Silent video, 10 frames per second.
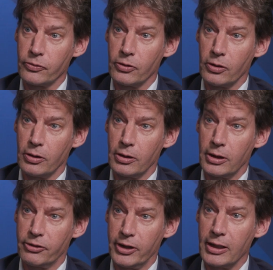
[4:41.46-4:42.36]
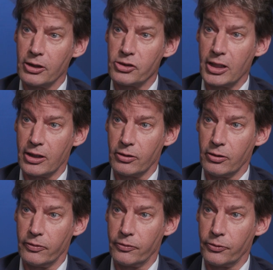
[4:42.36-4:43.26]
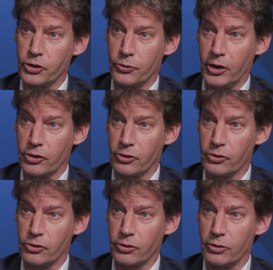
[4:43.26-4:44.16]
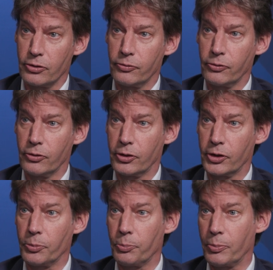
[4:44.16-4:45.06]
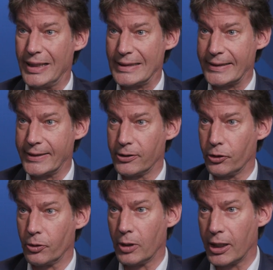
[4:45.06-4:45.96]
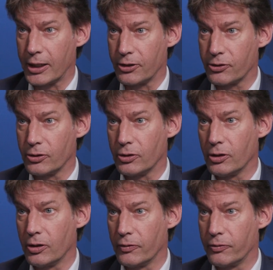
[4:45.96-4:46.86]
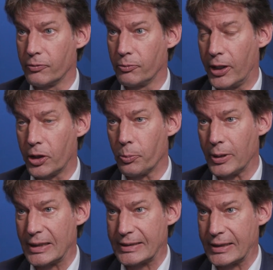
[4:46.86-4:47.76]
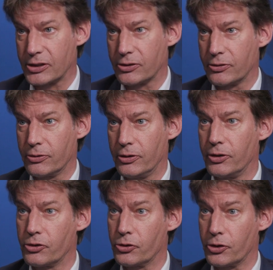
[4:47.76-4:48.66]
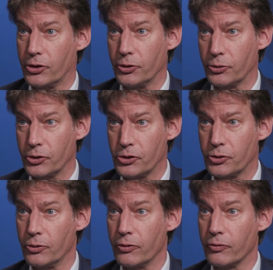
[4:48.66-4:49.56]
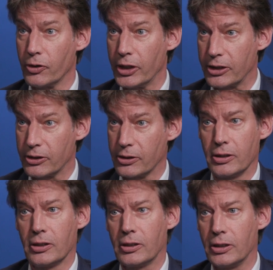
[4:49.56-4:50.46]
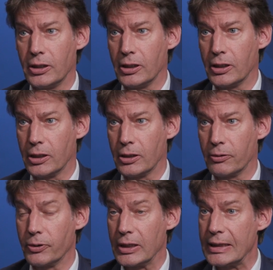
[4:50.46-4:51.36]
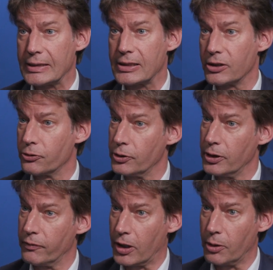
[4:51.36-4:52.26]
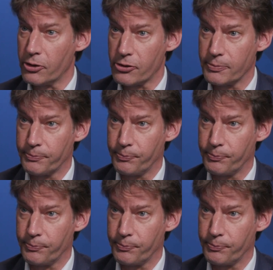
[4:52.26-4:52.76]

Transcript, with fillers: of all, a tailored set of restrictions for the placing on the market of microplastics and certain uses to avoid the releases into the environment.